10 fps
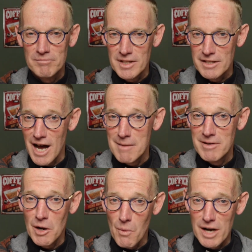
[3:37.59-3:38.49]
The
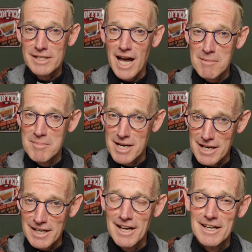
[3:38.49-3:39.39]
diamond at one time
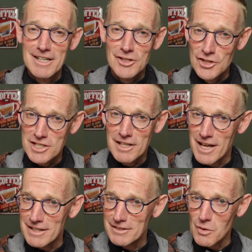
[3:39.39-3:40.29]
being just
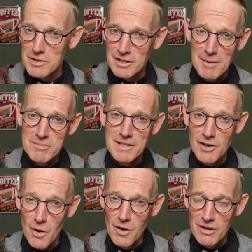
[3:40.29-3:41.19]
like those lumps of
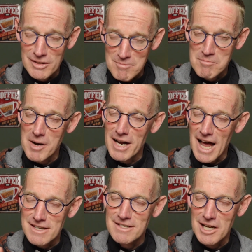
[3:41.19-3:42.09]
coal, but
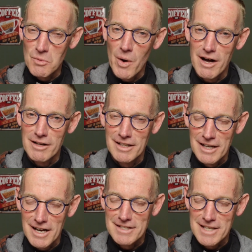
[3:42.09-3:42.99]
has done well,
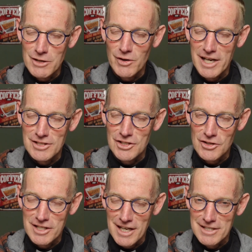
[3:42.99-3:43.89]
as Henry
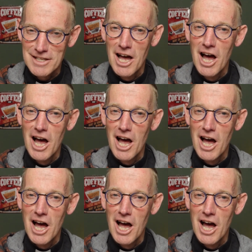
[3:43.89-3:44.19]
Kissinger says,